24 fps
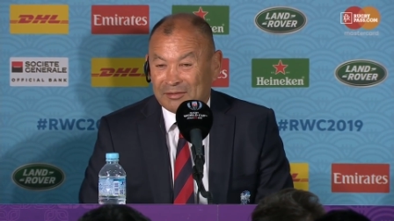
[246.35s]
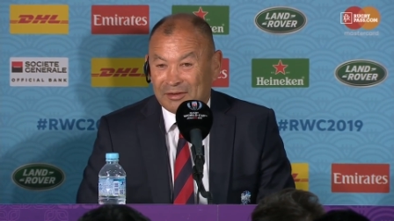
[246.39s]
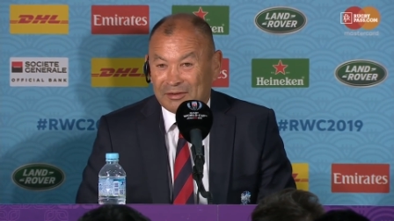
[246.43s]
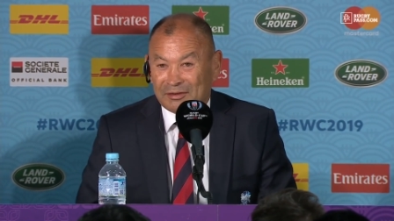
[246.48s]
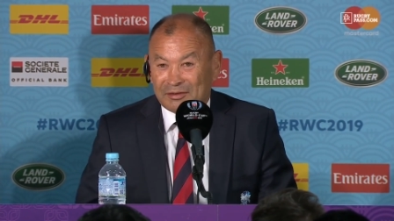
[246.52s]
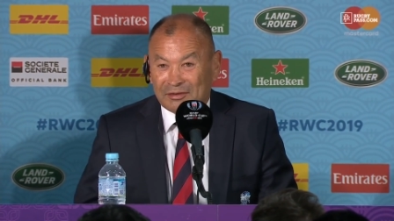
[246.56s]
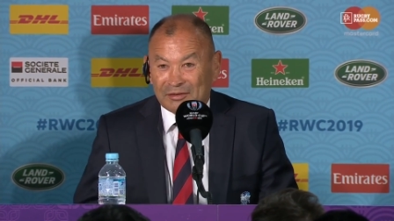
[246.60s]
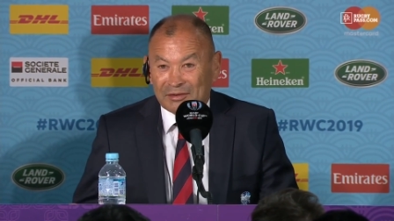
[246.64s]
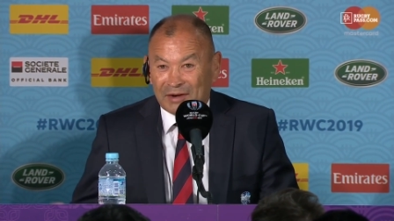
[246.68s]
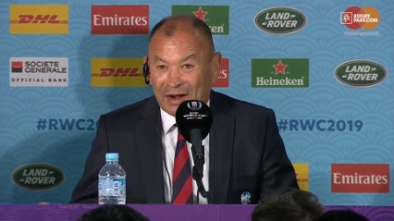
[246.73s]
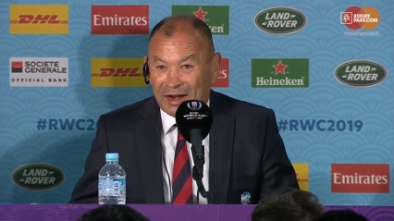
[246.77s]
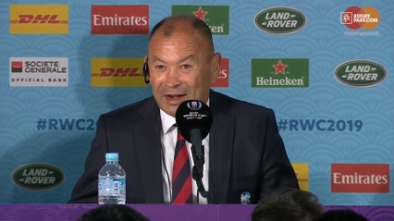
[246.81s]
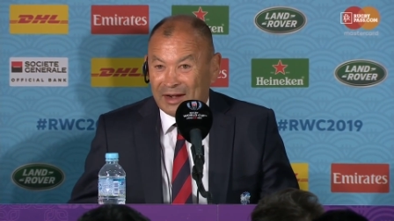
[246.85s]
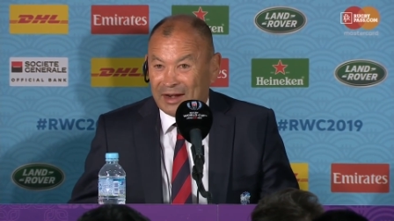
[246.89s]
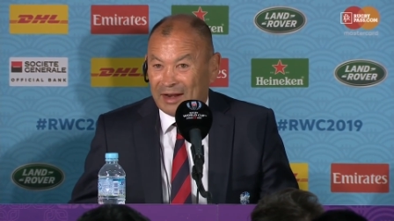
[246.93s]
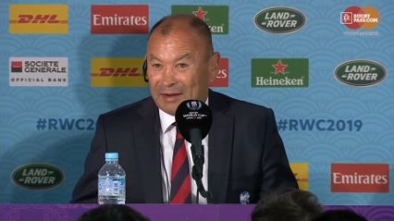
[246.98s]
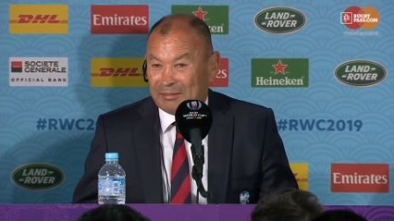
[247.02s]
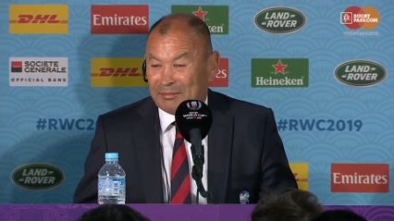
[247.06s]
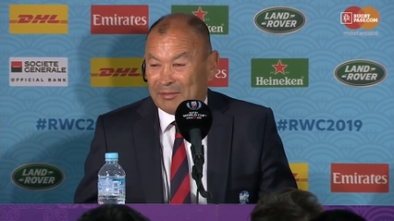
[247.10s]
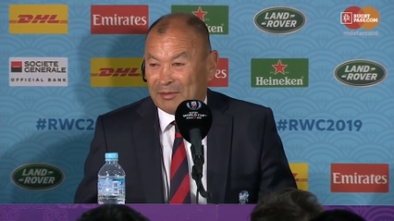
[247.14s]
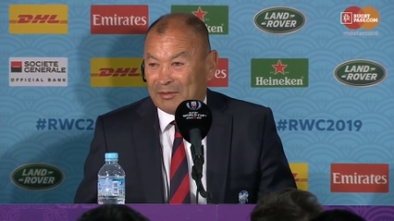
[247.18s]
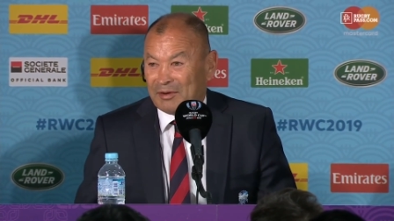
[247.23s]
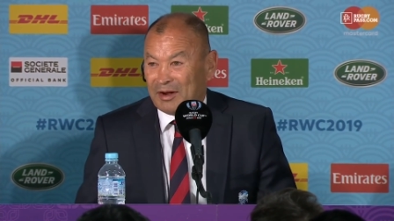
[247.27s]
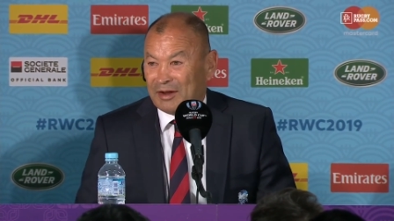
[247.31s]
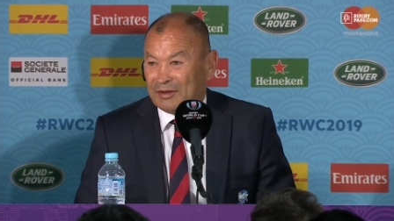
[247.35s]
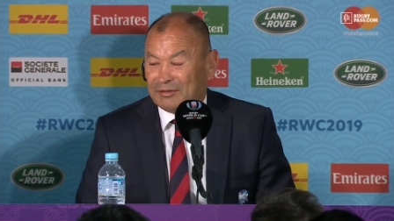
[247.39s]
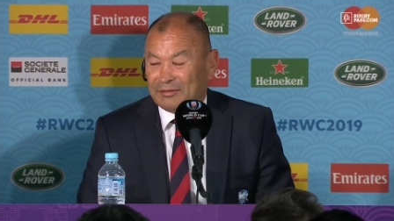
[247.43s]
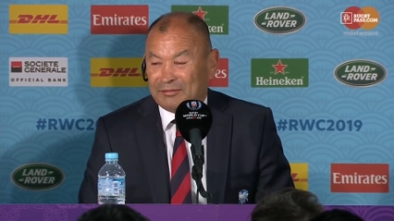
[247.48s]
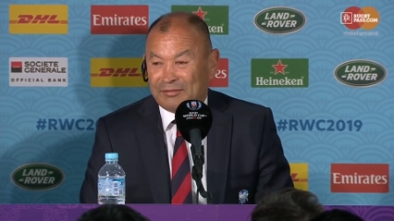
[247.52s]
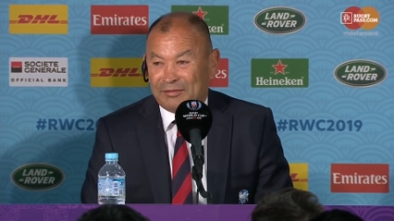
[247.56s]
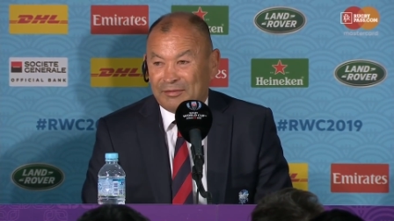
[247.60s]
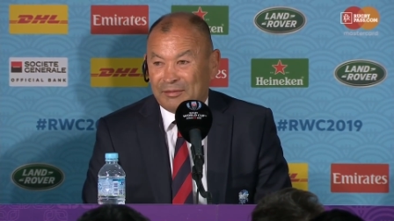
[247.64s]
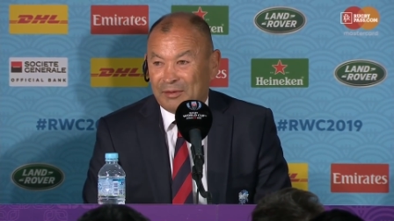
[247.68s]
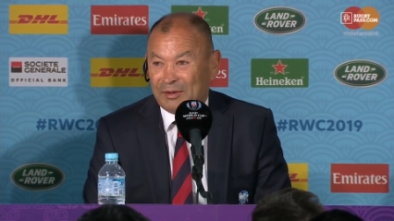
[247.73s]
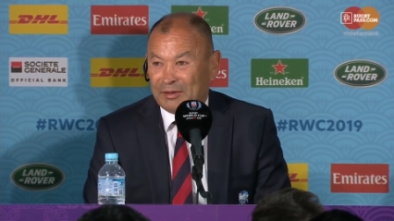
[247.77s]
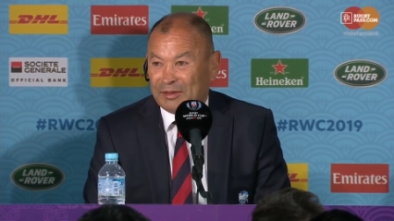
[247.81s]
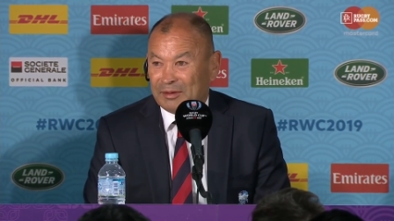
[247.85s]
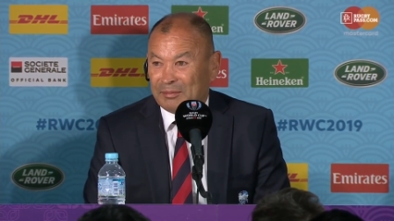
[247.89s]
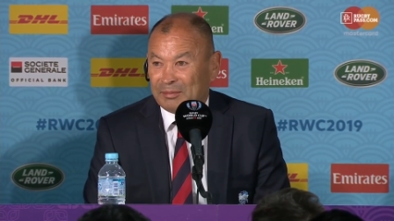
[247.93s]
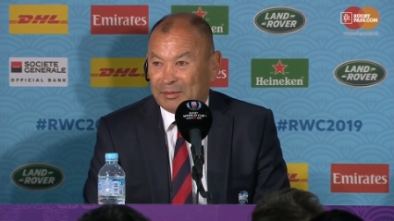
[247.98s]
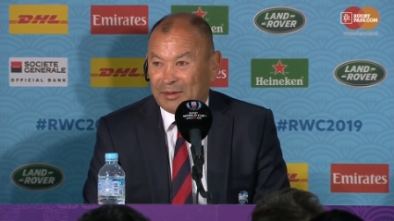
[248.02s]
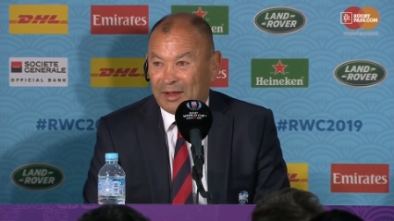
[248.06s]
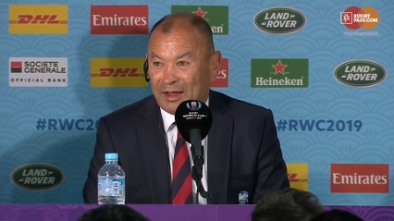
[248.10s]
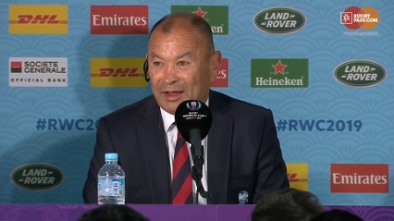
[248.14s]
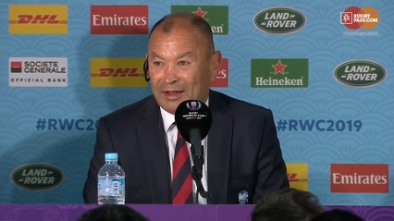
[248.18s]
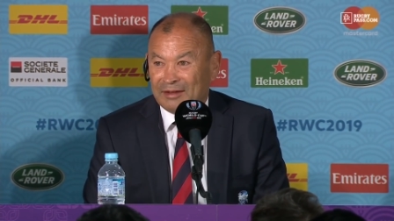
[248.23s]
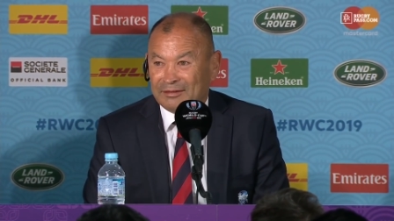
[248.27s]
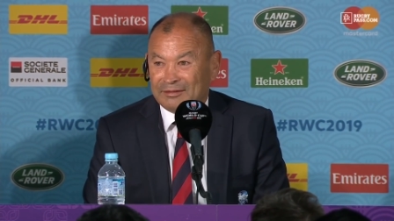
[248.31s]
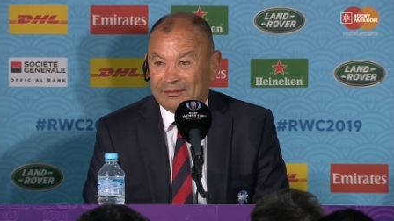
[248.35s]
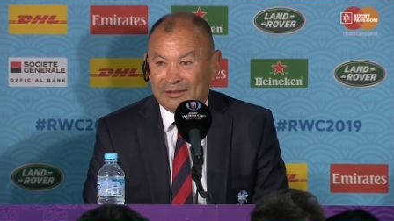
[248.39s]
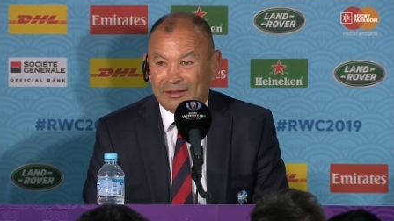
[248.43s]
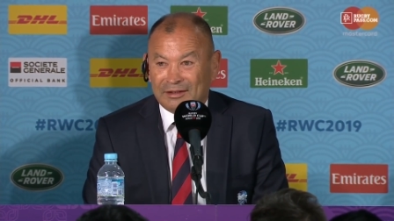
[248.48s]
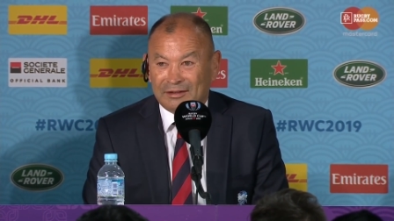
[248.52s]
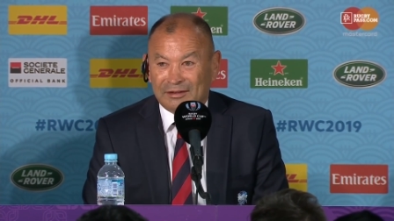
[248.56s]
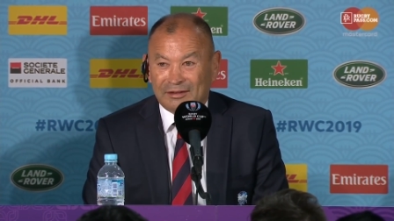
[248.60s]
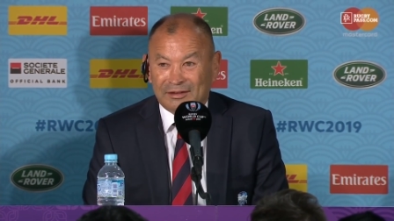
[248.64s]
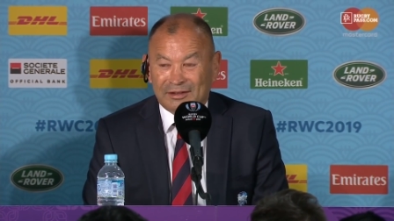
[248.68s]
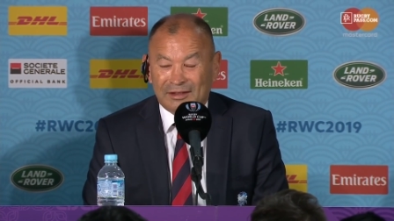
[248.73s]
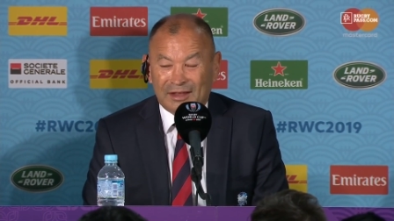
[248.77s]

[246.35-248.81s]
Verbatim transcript: I've got great admiration for what the players did.